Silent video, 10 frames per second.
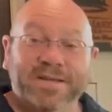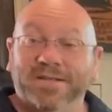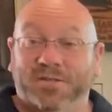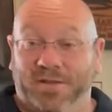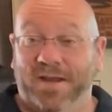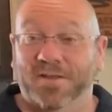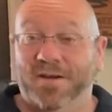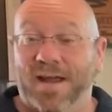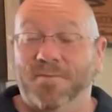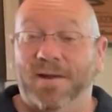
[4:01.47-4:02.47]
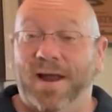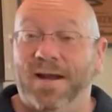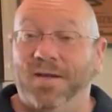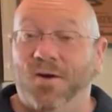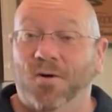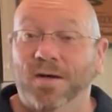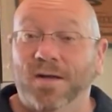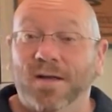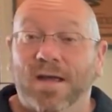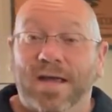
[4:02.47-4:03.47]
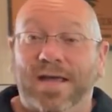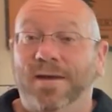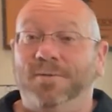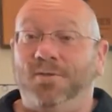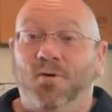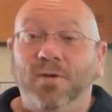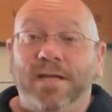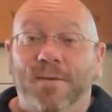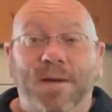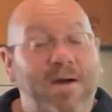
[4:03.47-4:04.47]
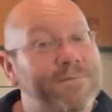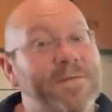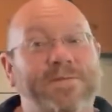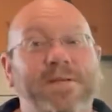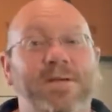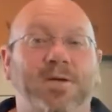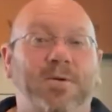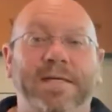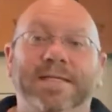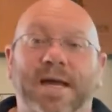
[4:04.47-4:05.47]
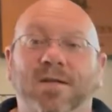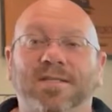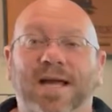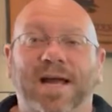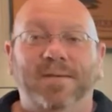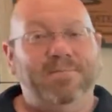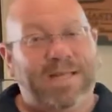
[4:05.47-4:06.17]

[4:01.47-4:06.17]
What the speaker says: So the other night we had it going. It was only about 50 degrees outside.